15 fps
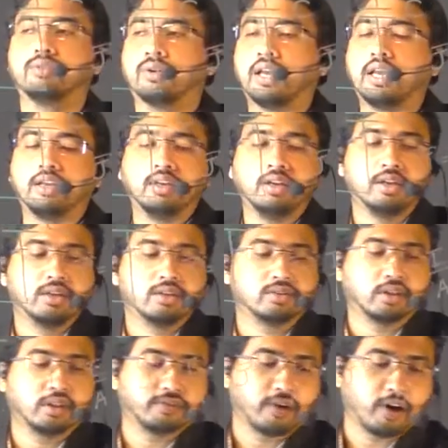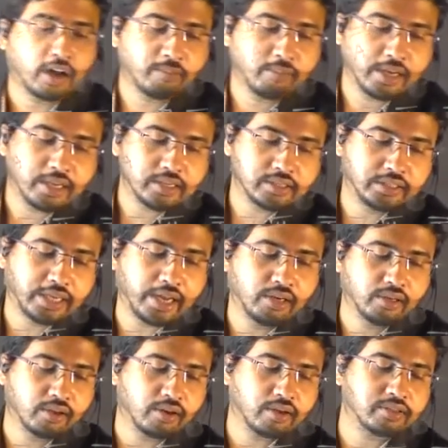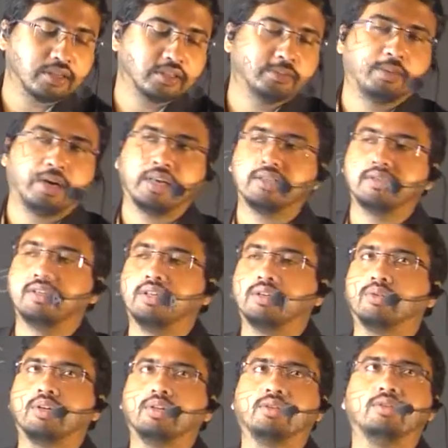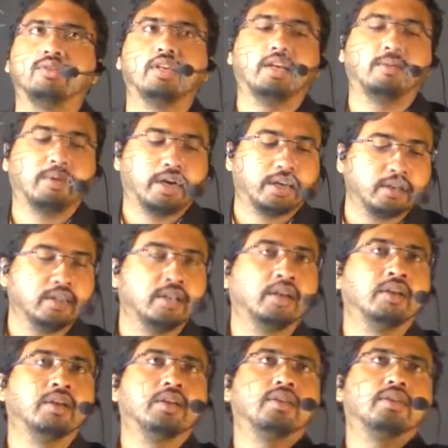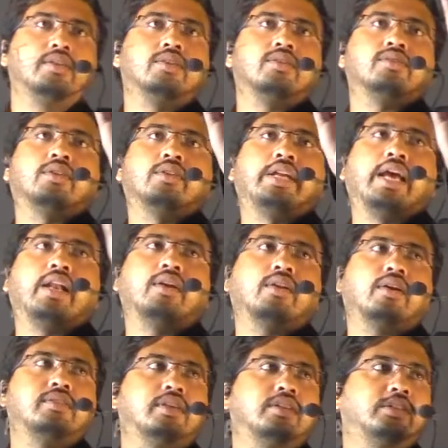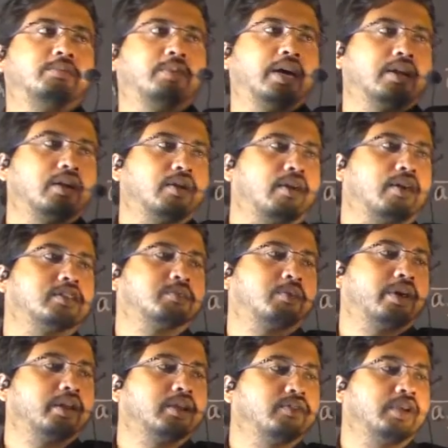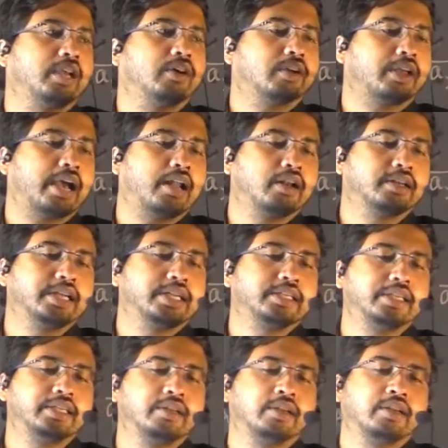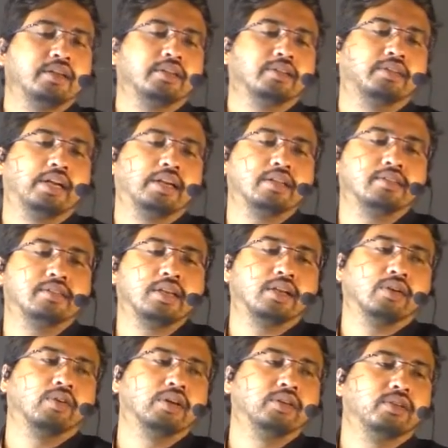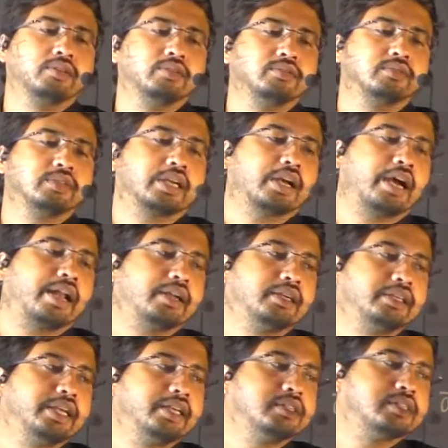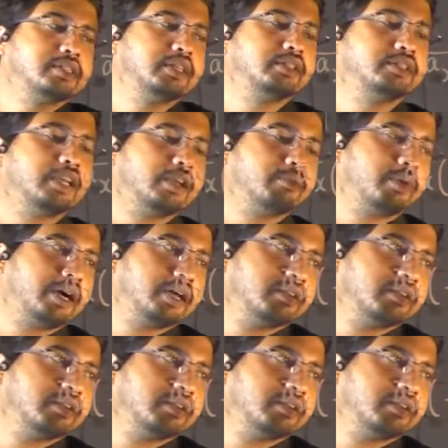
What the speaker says: Okay, so the formula is del cross h bar is equal to J bar. So del cross h bar cross product we have calculated, that is equal to the current density J bar,